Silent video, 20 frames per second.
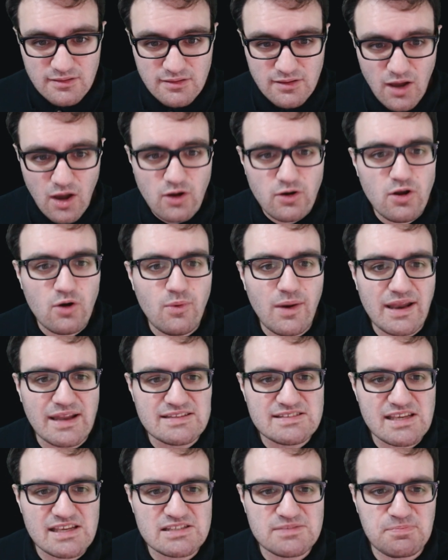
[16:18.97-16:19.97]
Oh, no, wait. It
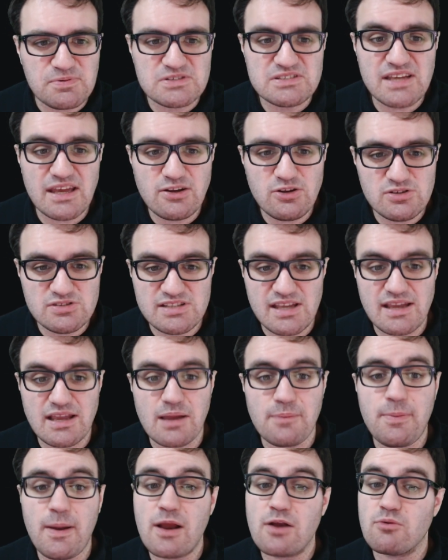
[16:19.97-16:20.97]
says percent who say
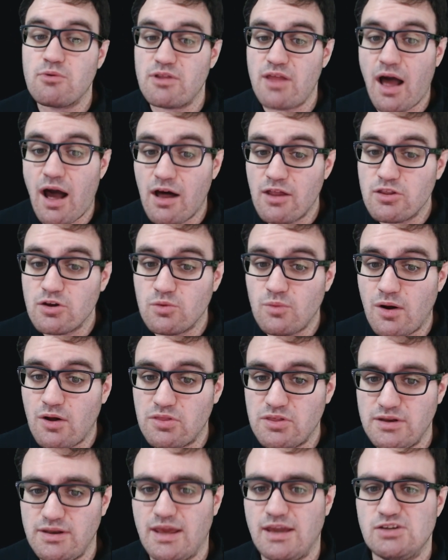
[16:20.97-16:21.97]
compared with other
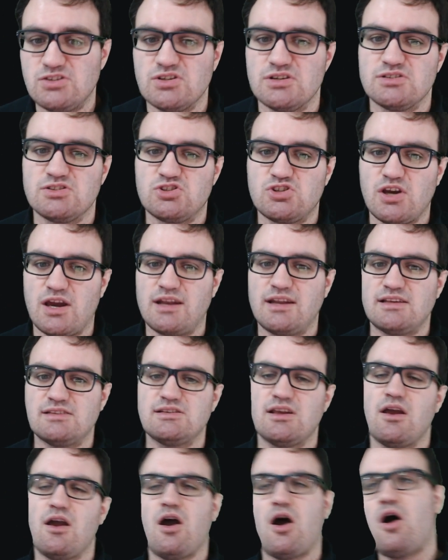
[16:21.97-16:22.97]
wealthy nations. China's,
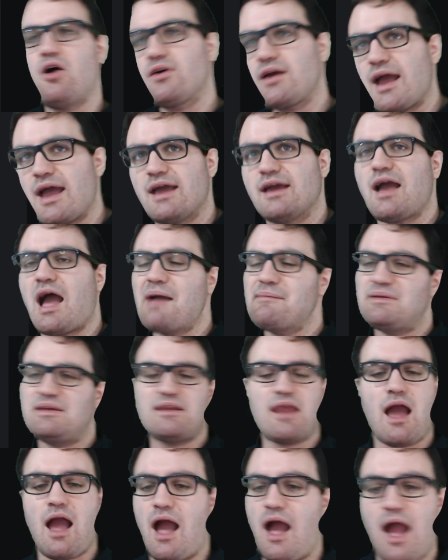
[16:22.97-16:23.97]
okay. I
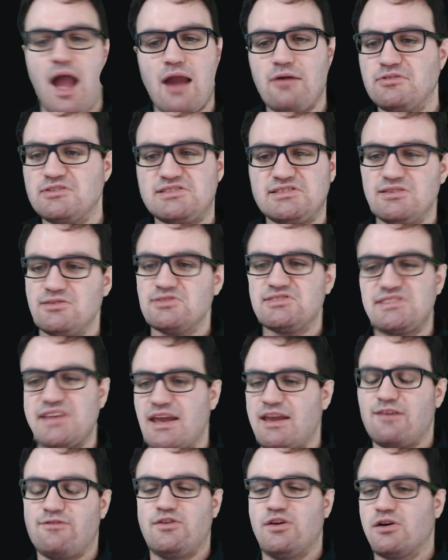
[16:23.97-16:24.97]
mean, I would still say
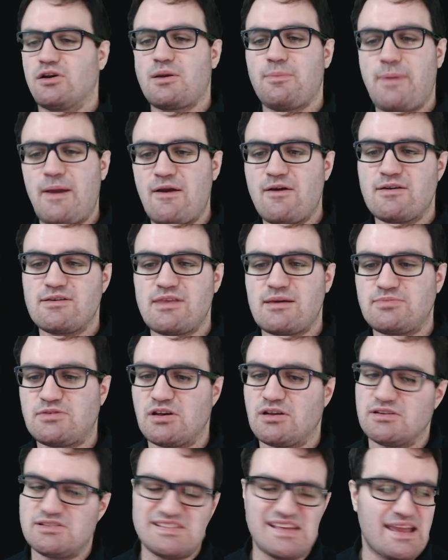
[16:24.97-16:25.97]
if you're comparing them
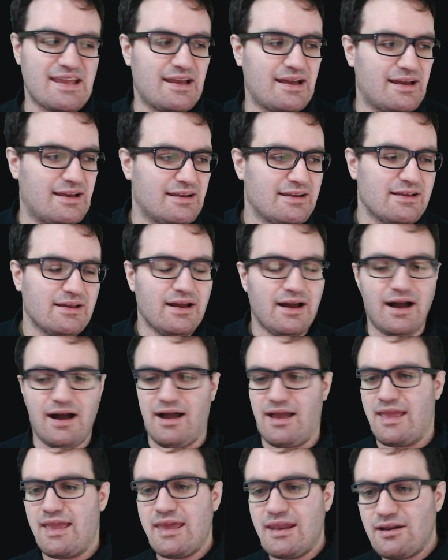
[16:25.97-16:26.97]
to, say,
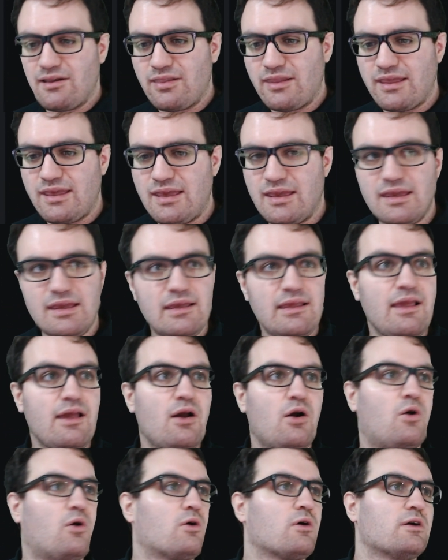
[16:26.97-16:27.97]
Italy
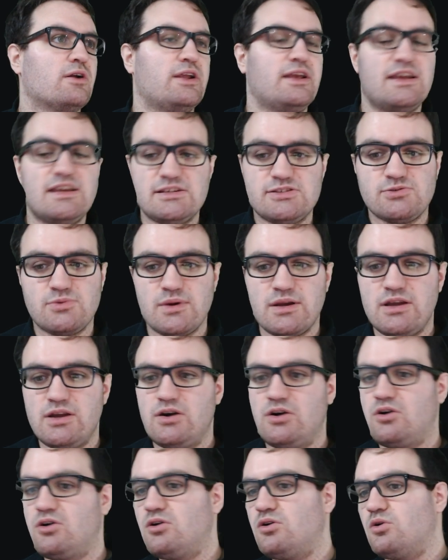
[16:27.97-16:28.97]
or Israel
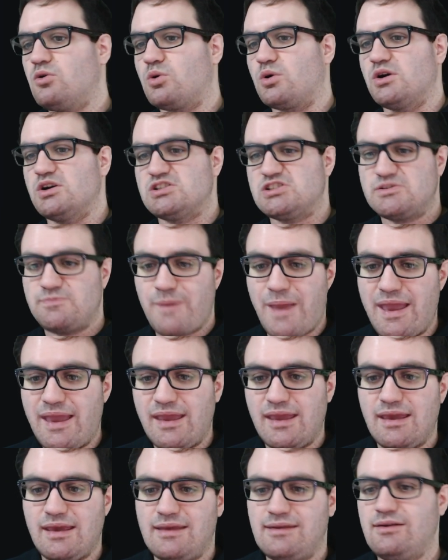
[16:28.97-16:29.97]
or
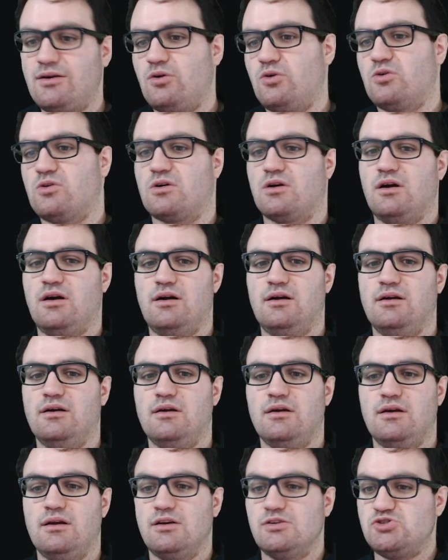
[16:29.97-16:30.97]
Spain or
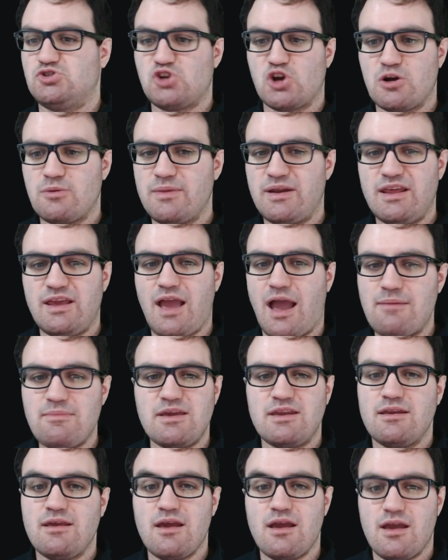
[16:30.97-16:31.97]
Germany, I
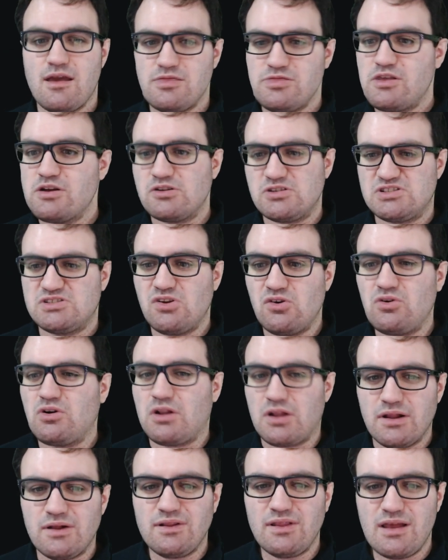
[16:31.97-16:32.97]
mean, they're still
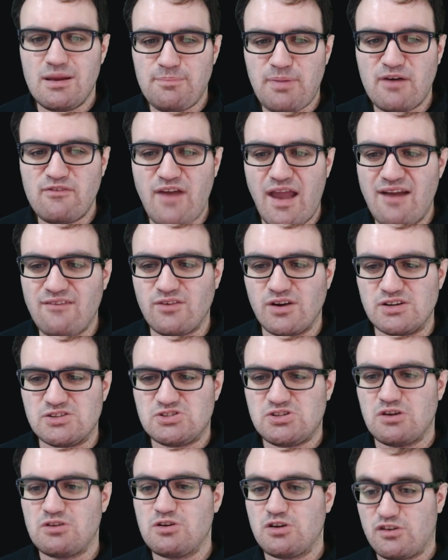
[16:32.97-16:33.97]
clearly above average.
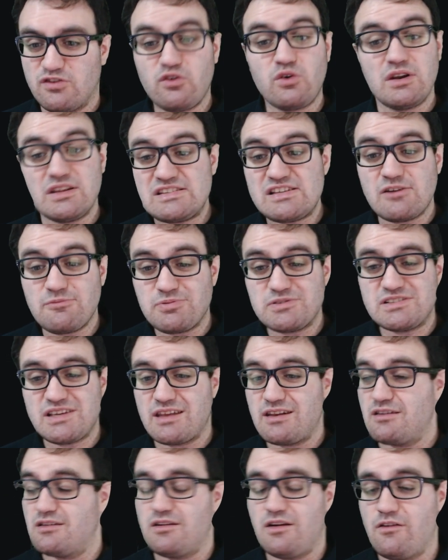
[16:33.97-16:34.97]
So there's
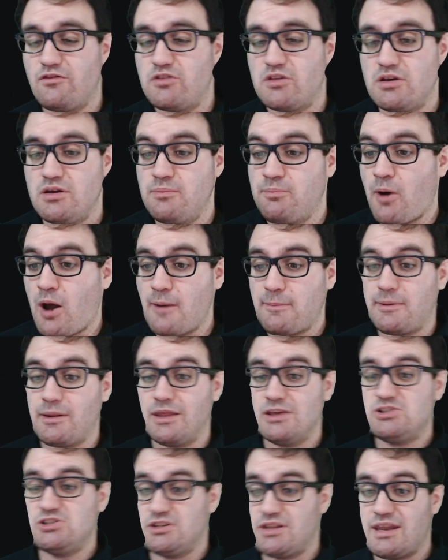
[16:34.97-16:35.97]
47% of the
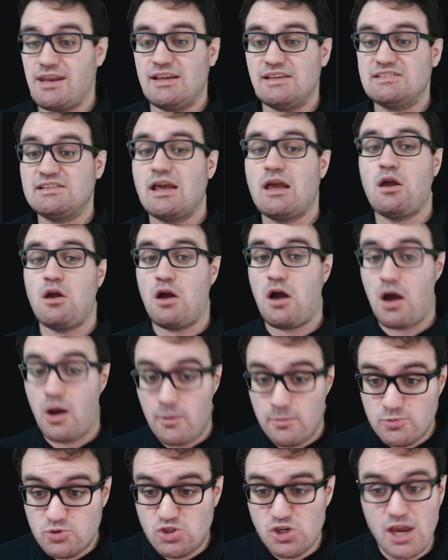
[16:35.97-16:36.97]
population that is
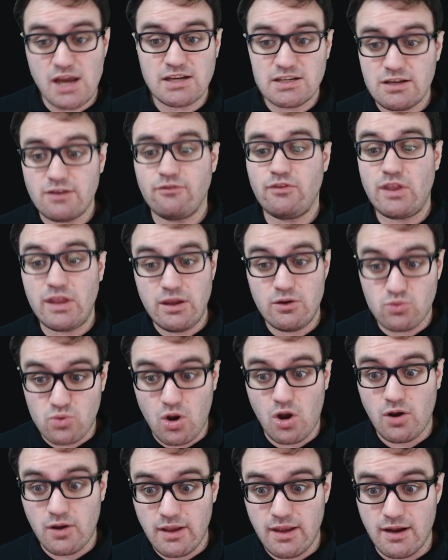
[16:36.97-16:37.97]
objectively
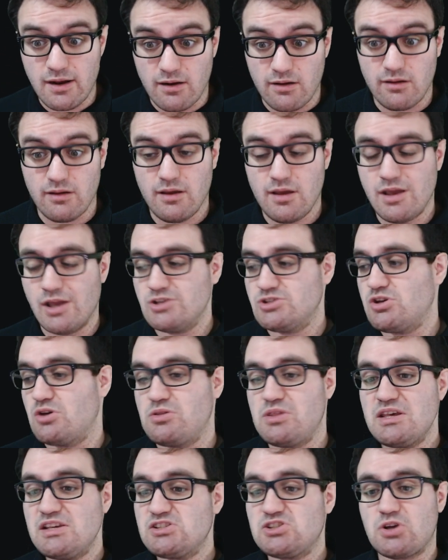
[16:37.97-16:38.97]
wrong here. So
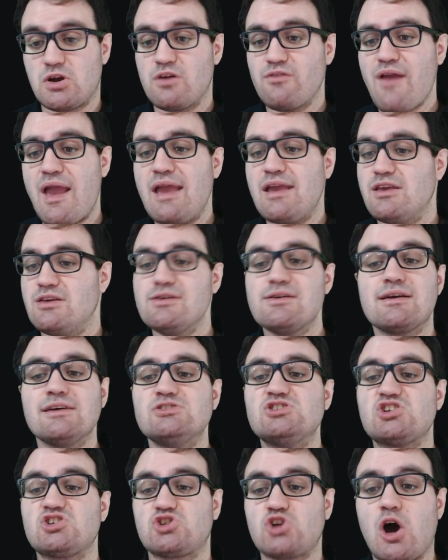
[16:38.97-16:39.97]
this survey, you can
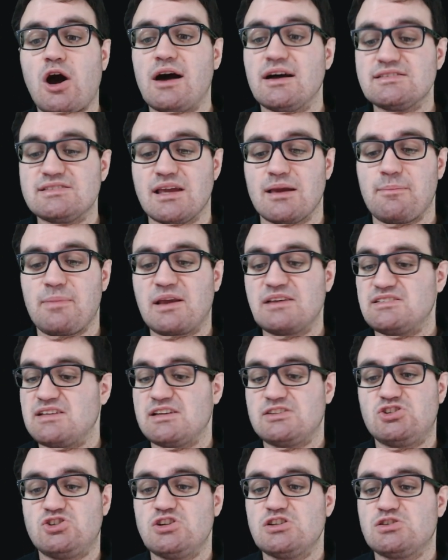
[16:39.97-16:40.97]
just toss it because
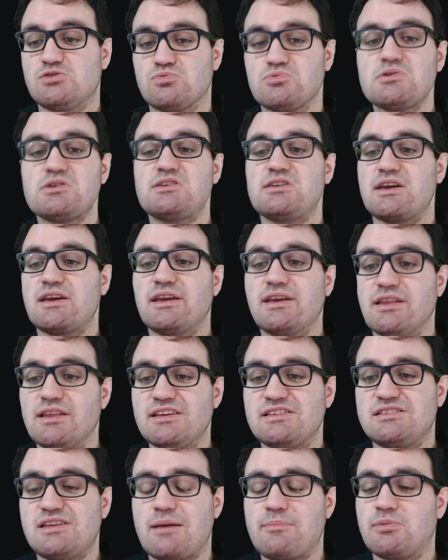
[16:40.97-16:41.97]
it's just
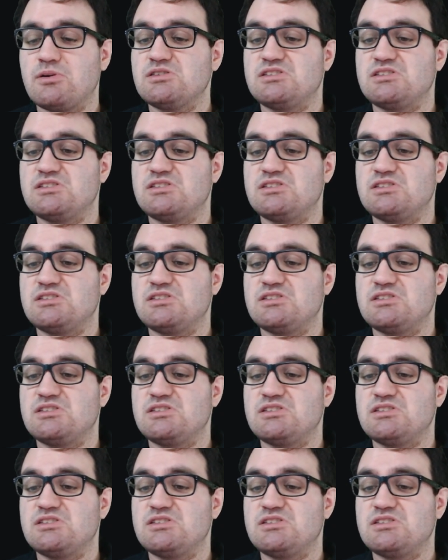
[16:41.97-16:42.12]
ridiculous numbers.